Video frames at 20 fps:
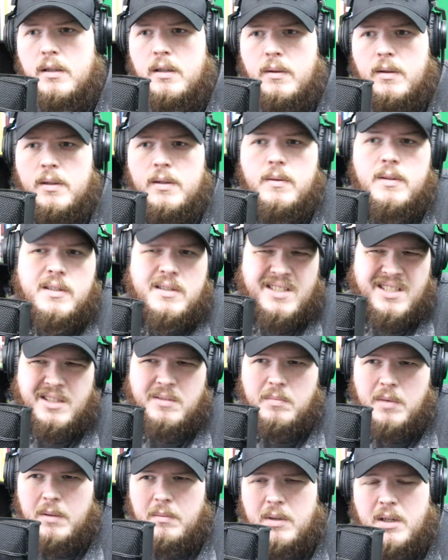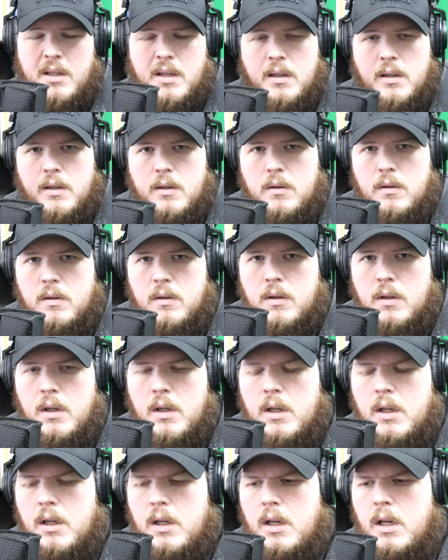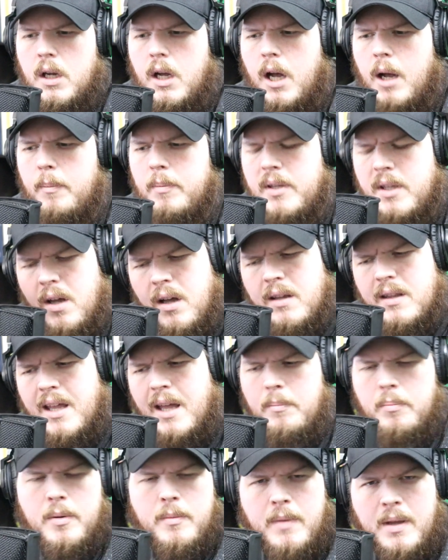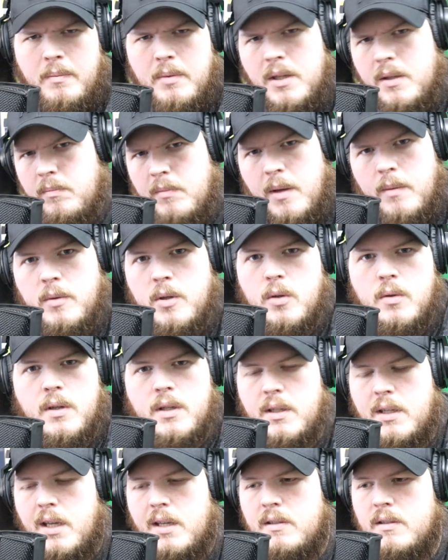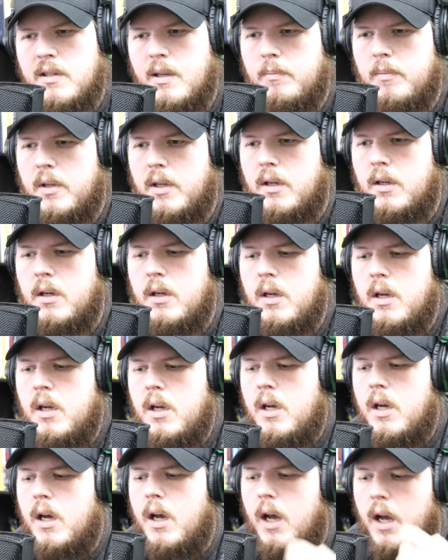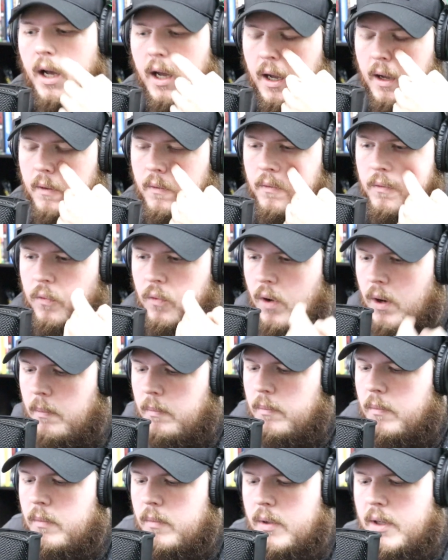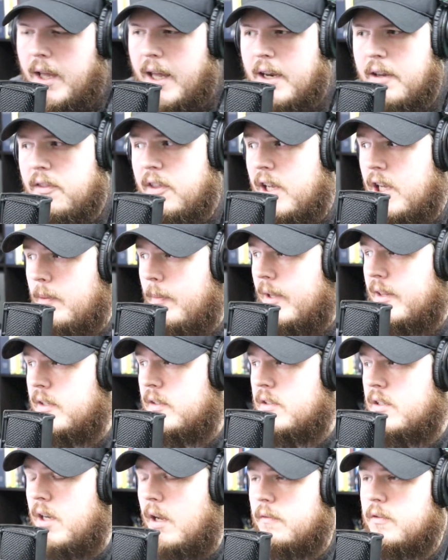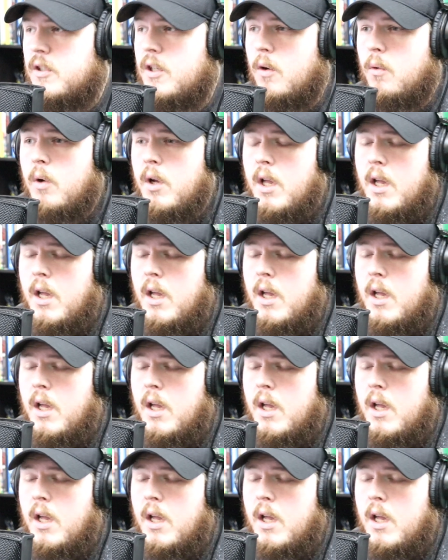This is maybe a little beyond that, but maybe you can gain something from kind of thinking about this stuff. So